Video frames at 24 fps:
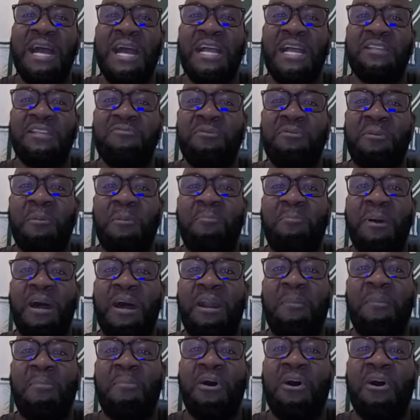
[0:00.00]
from the bottom
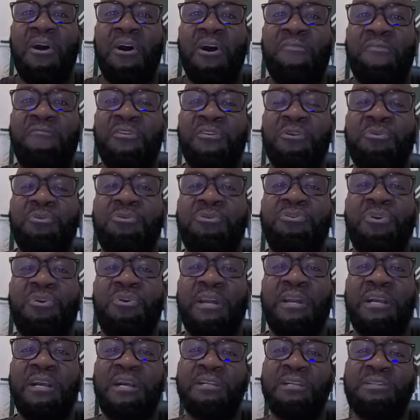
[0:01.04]
of my heart for you
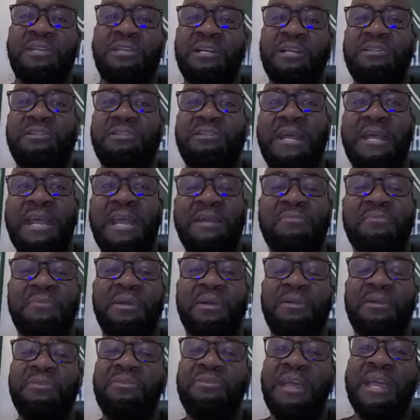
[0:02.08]
joining us here today.
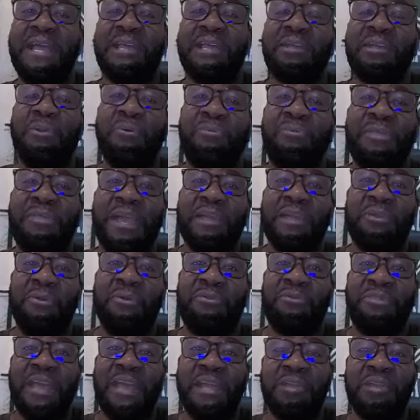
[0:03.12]
Thank
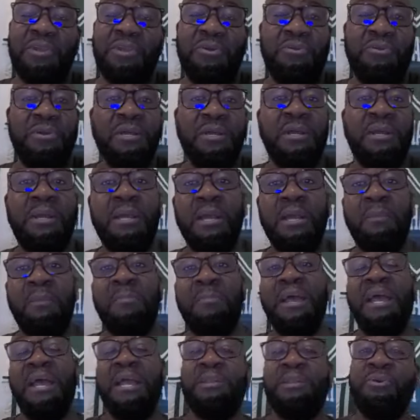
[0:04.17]
you.
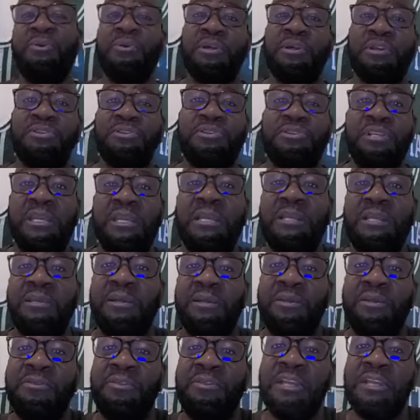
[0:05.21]
Man, you can see
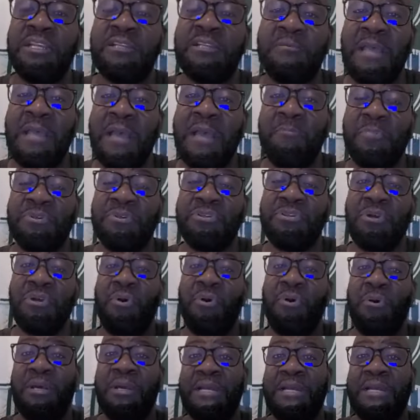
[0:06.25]
this episode and our